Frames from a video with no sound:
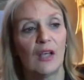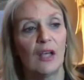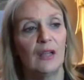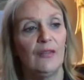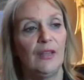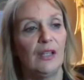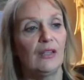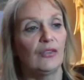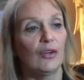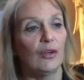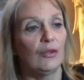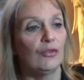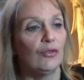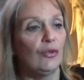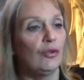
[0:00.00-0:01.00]
on and things
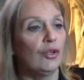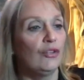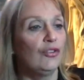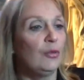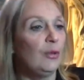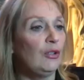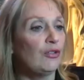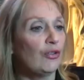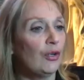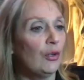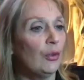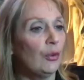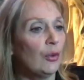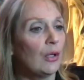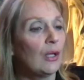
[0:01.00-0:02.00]
are too good to be
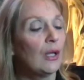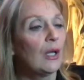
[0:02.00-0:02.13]
true.